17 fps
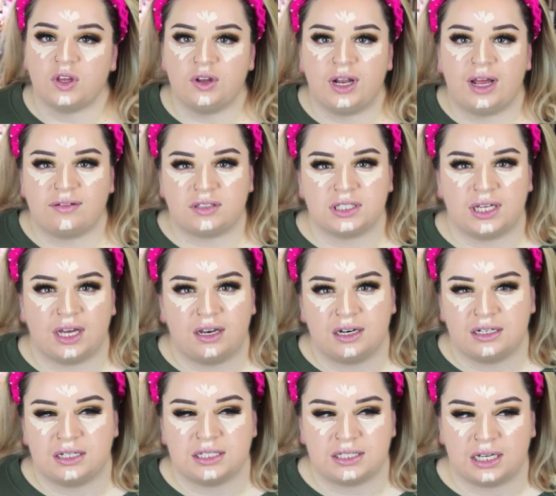You'd have to
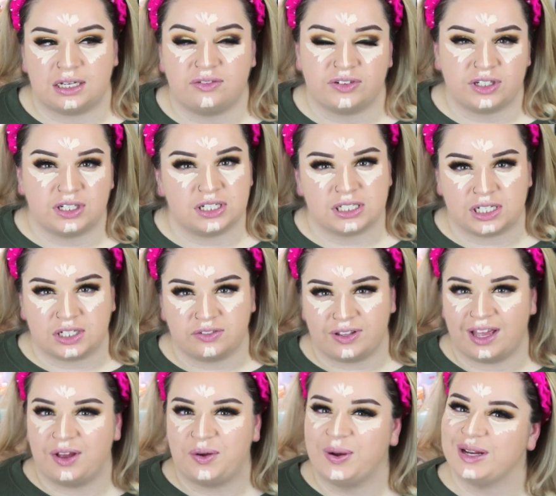kind of decide for yourself,
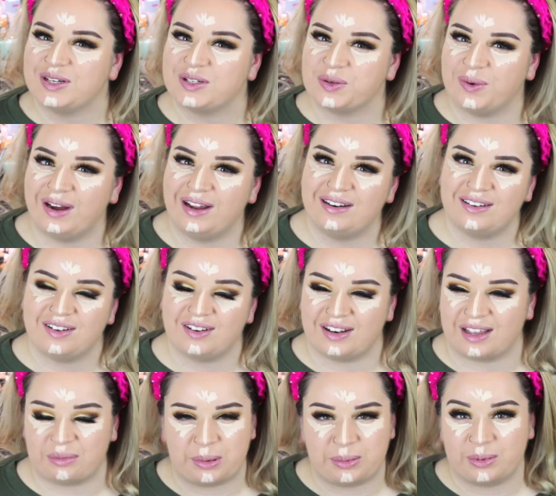like, which one,
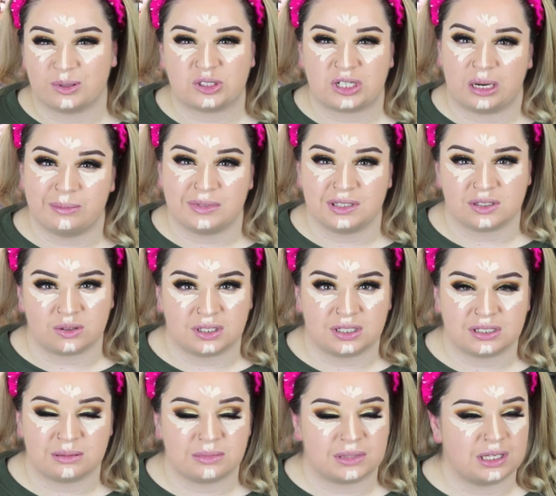like, maybe go try them in the store
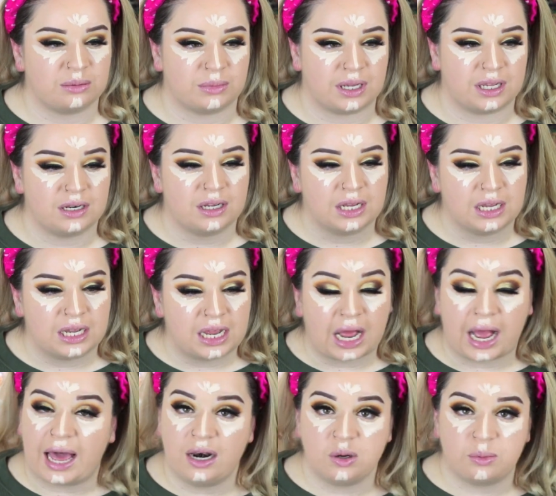or something, but
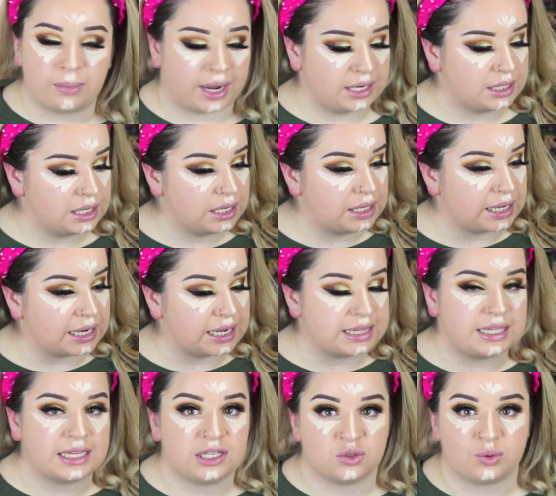I don't mind it. Like, I
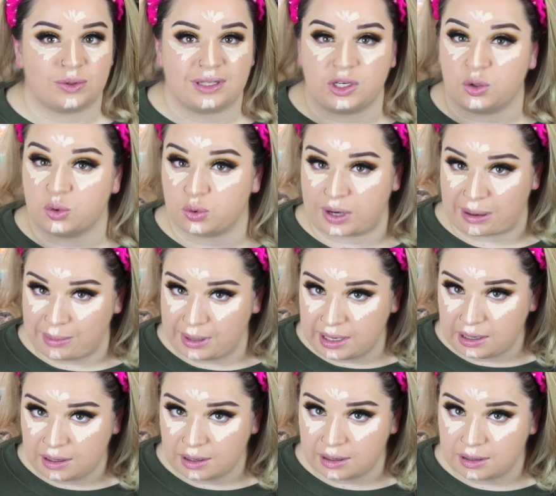think it's really
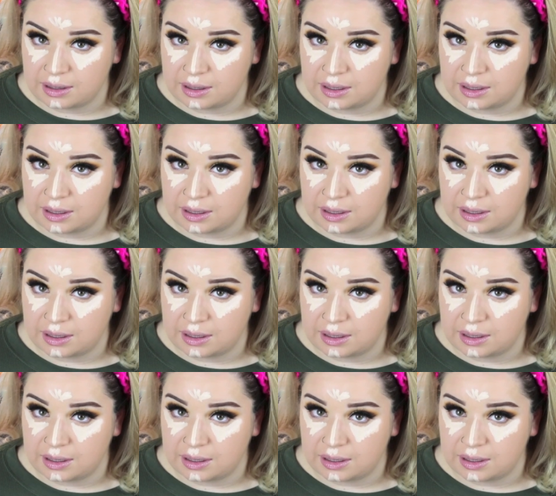creamy.